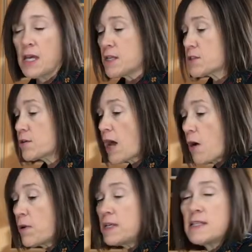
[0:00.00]
So now
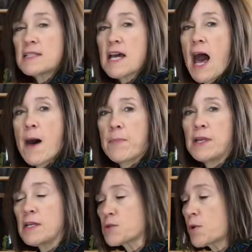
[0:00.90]
what needs to happen
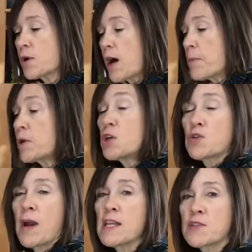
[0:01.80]
is I'm going to
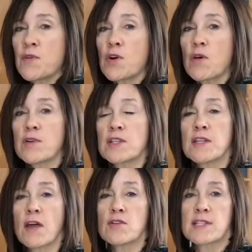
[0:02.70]
transfer it over to
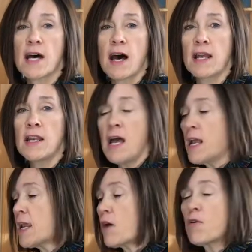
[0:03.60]
the other side.
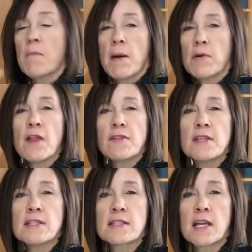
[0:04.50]
Now remember that
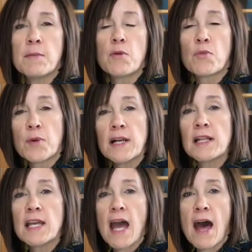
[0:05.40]
this is going to be
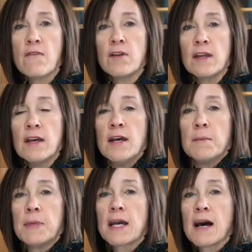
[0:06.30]
really heavy
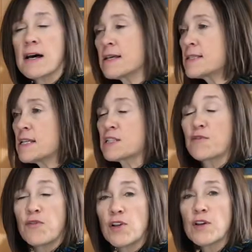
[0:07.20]
because it's
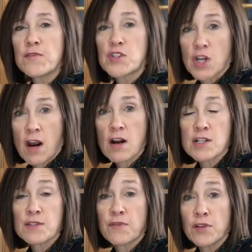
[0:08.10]
full of
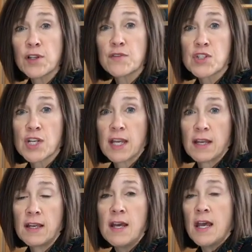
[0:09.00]
jars full of
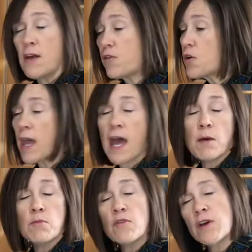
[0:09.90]
chicken. If you
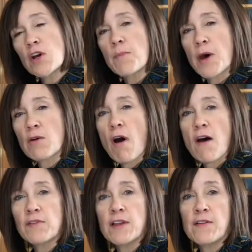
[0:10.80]
can't move it, you're better
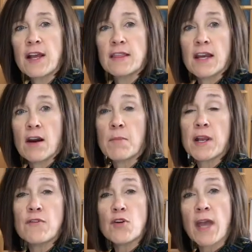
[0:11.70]
off leaving it there. But
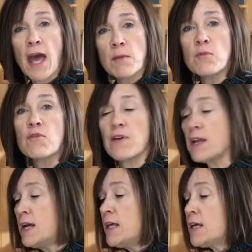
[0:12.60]
if you can move
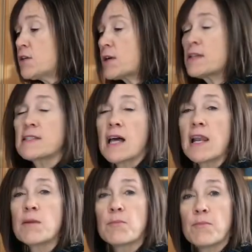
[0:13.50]
it, you can slide
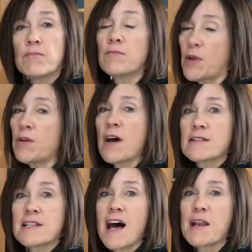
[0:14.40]
it, no, not
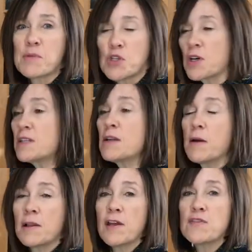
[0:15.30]
slide it, but you can
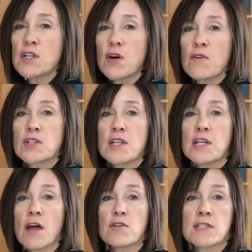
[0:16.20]
lift it over to
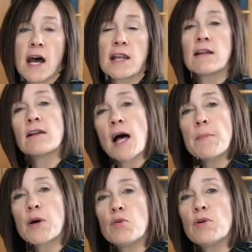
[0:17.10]
the other side and it'll help
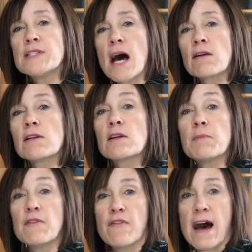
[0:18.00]
it cool down a little
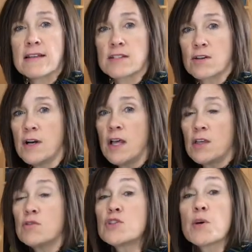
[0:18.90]
bit faster.
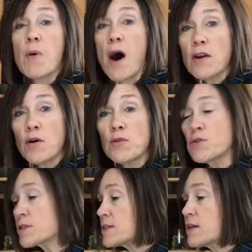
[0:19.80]
Use your pot
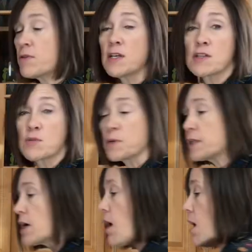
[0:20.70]
holders because everything is
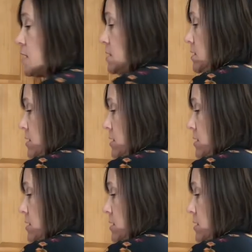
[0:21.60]
really hot.